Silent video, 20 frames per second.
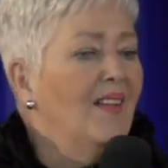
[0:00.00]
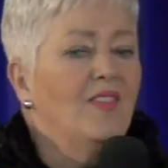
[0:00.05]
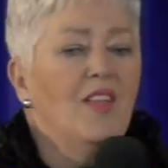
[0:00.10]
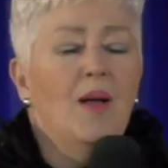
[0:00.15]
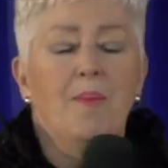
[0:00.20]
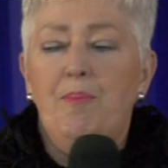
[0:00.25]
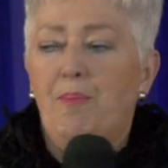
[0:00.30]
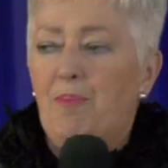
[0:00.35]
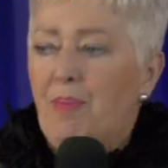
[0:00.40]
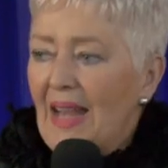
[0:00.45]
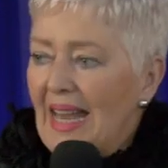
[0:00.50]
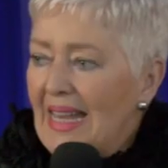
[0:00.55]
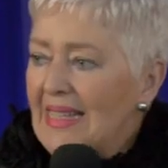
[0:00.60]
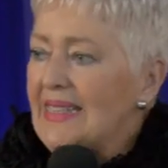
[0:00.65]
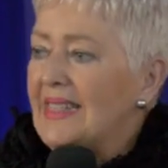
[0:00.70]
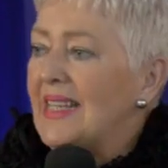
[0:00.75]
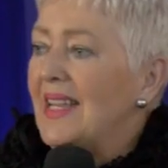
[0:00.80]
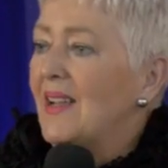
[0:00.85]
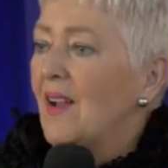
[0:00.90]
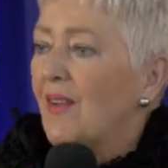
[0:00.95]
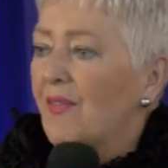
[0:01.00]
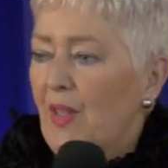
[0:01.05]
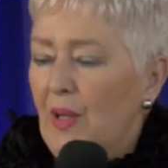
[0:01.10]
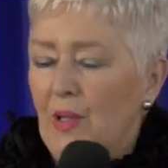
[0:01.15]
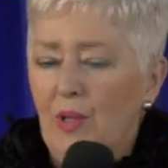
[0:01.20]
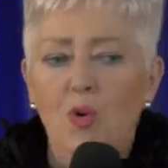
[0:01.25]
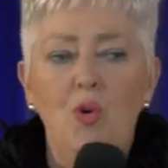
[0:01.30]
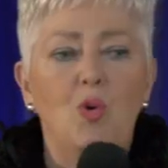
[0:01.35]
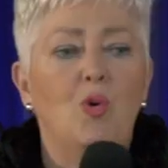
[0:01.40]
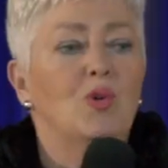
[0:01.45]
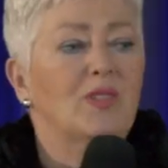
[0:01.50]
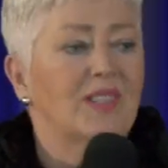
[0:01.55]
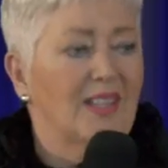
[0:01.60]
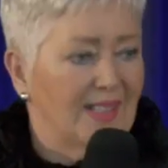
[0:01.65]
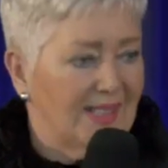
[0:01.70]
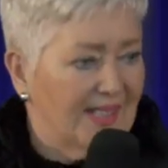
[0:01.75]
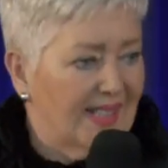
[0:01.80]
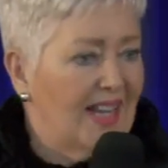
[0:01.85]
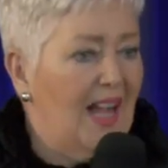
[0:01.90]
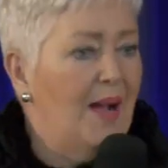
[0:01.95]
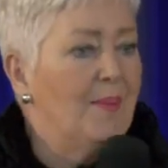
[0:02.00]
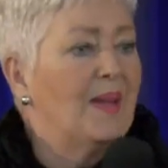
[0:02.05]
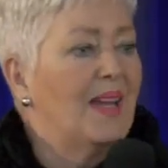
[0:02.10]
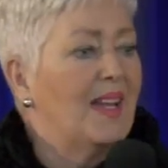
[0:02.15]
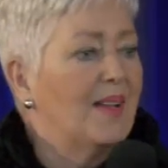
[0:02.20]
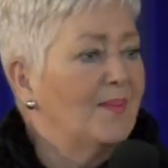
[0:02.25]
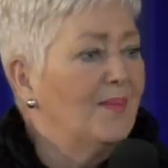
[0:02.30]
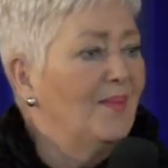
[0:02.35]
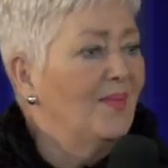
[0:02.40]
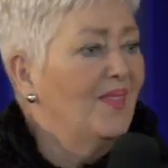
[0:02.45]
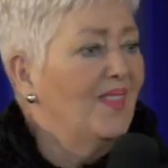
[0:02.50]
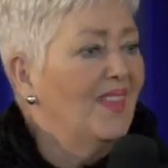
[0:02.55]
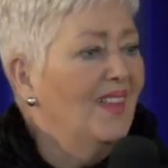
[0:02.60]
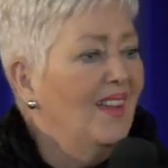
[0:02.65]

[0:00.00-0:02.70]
The blessing of the Lord is coming.